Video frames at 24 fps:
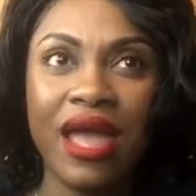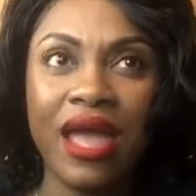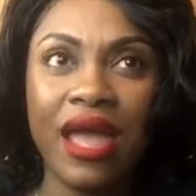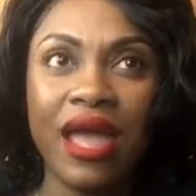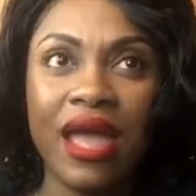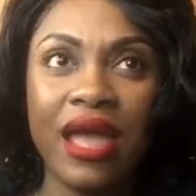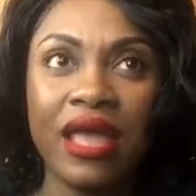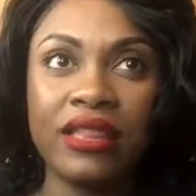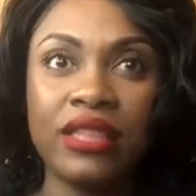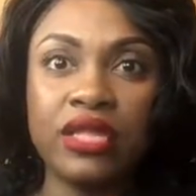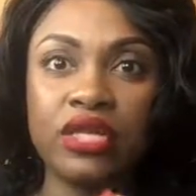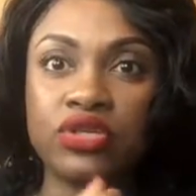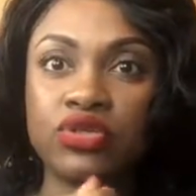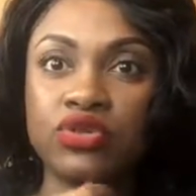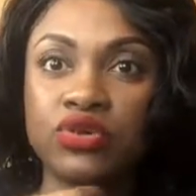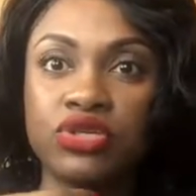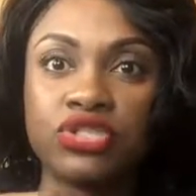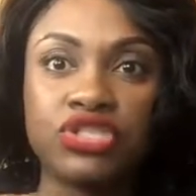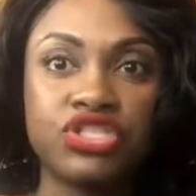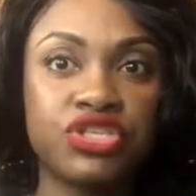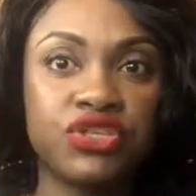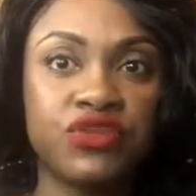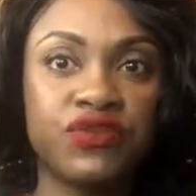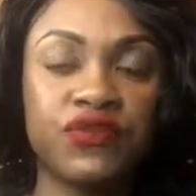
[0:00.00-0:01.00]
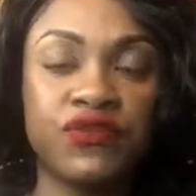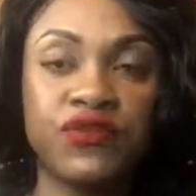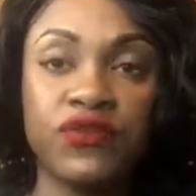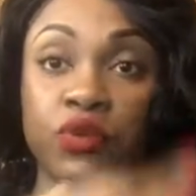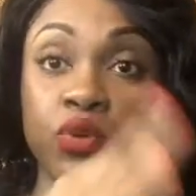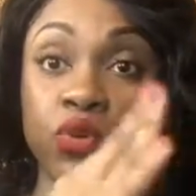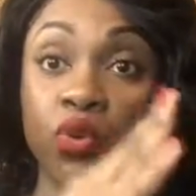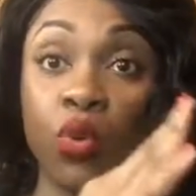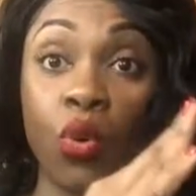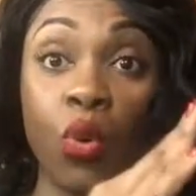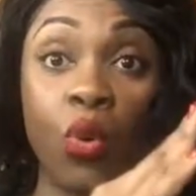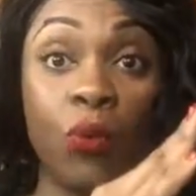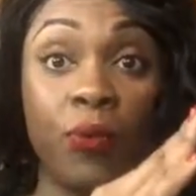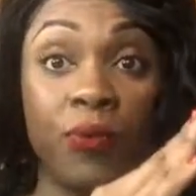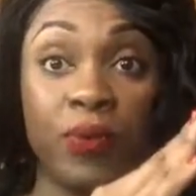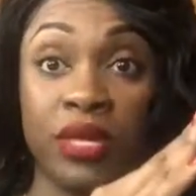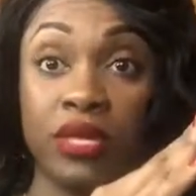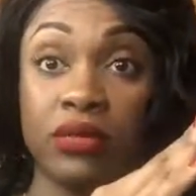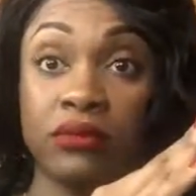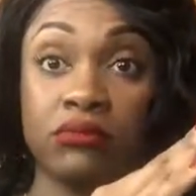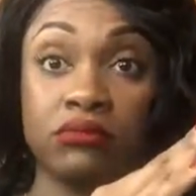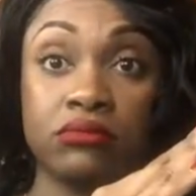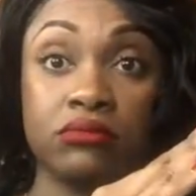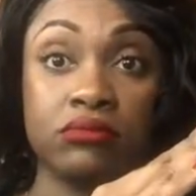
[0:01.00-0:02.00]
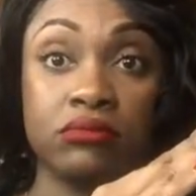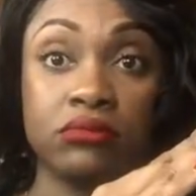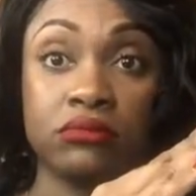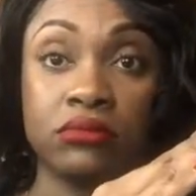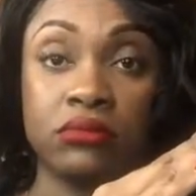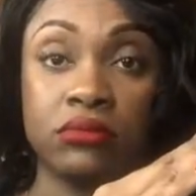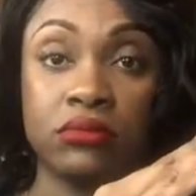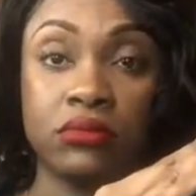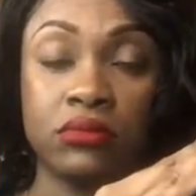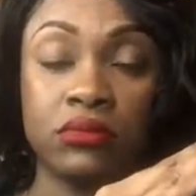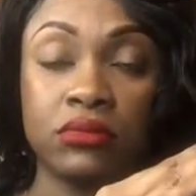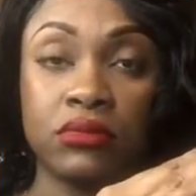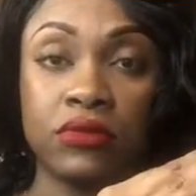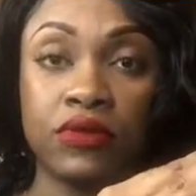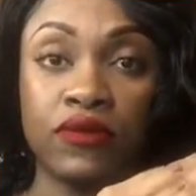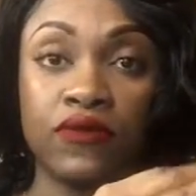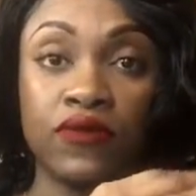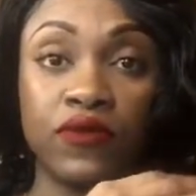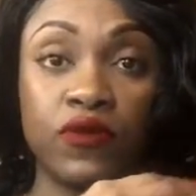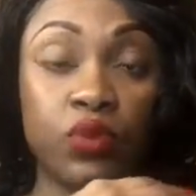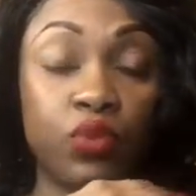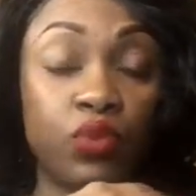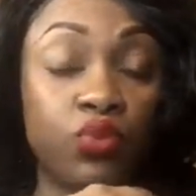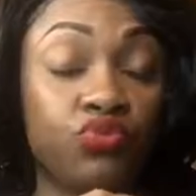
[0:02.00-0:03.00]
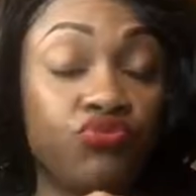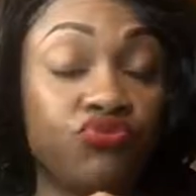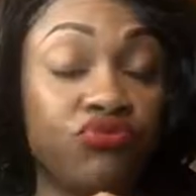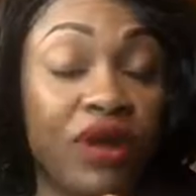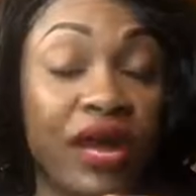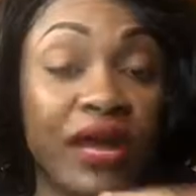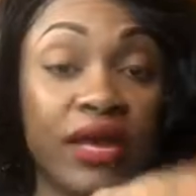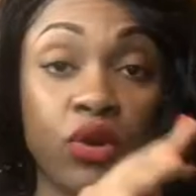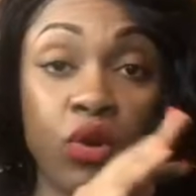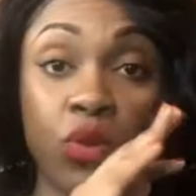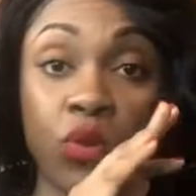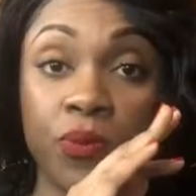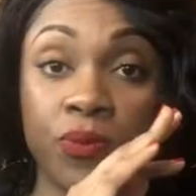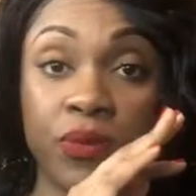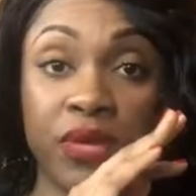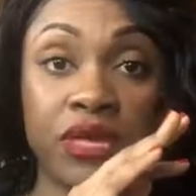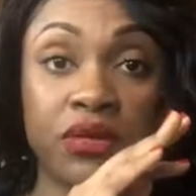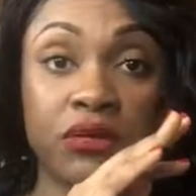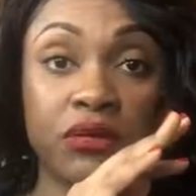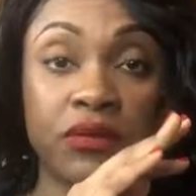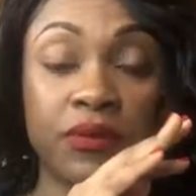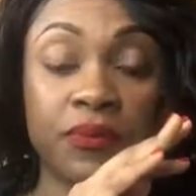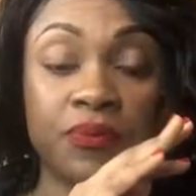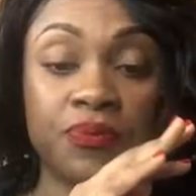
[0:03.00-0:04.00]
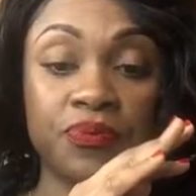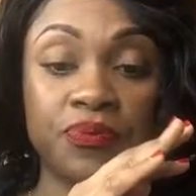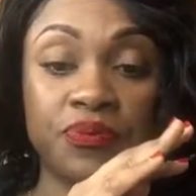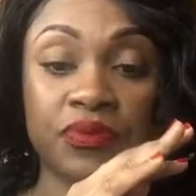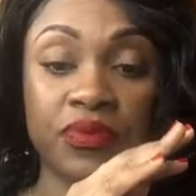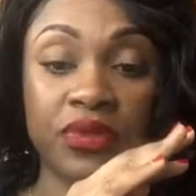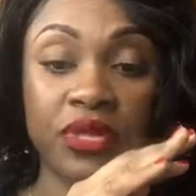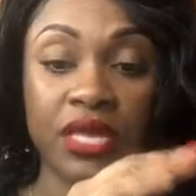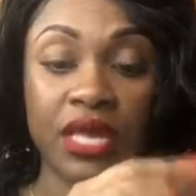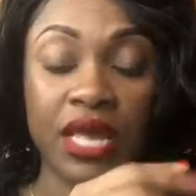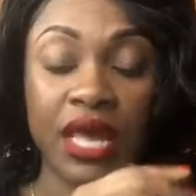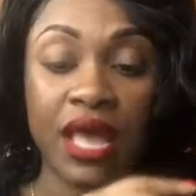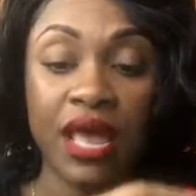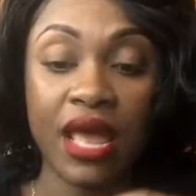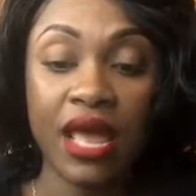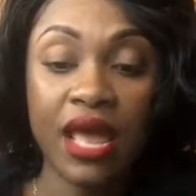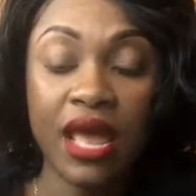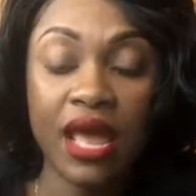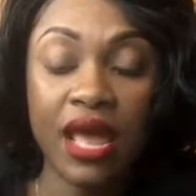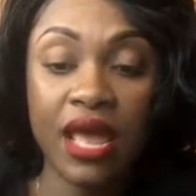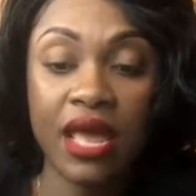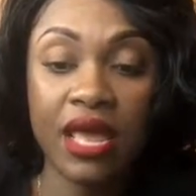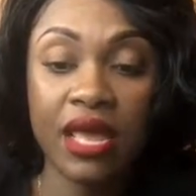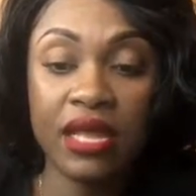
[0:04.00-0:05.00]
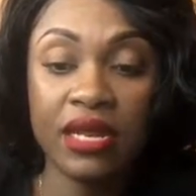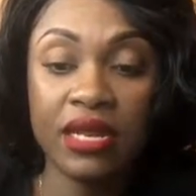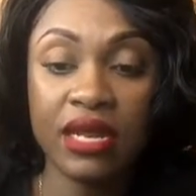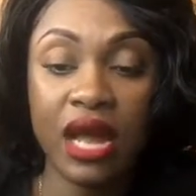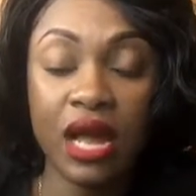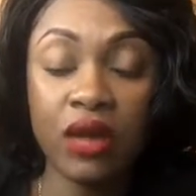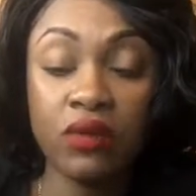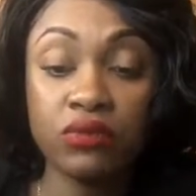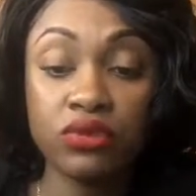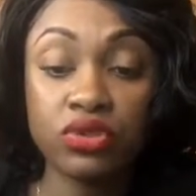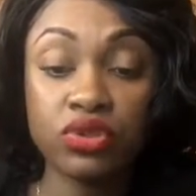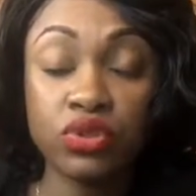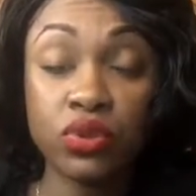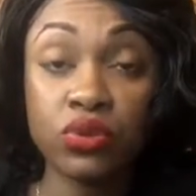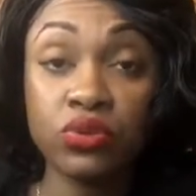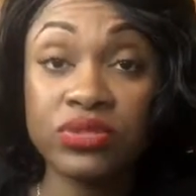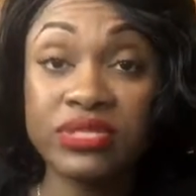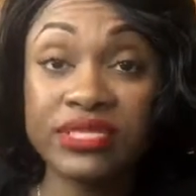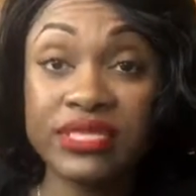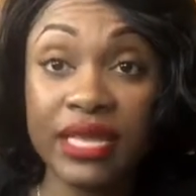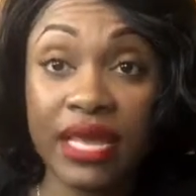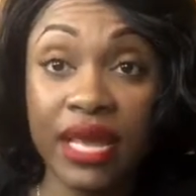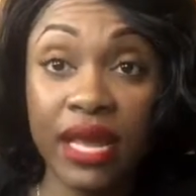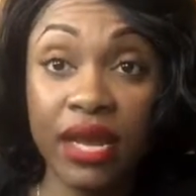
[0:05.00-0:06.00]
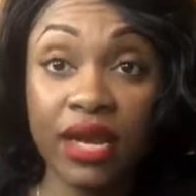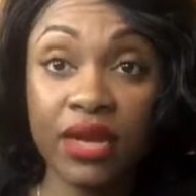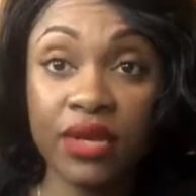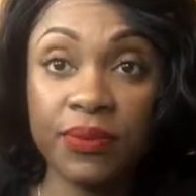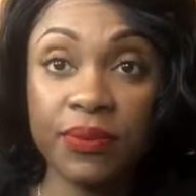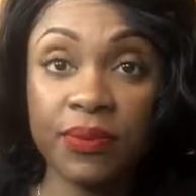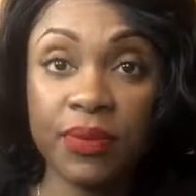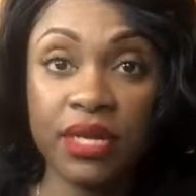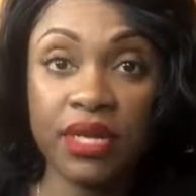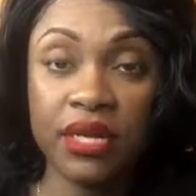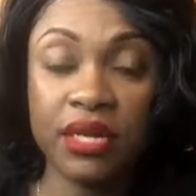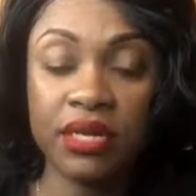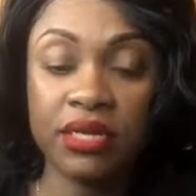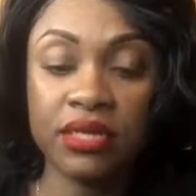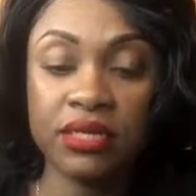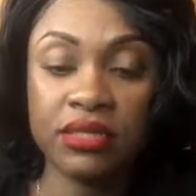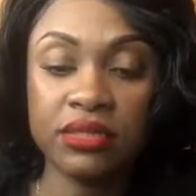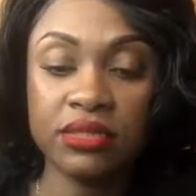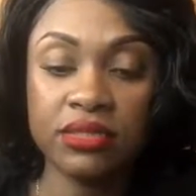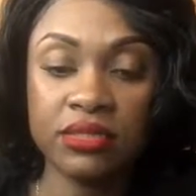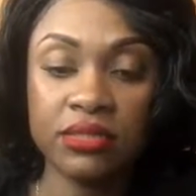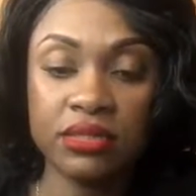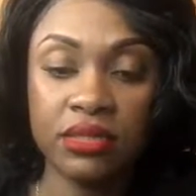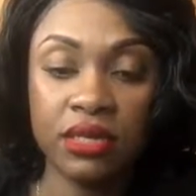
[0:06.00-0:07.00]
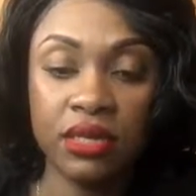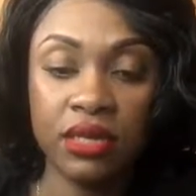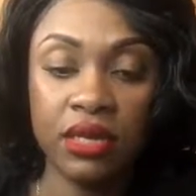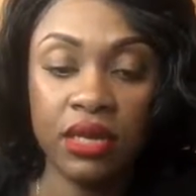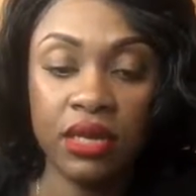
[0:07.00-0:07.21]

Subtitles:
and the door just flew right open. And I was so scared because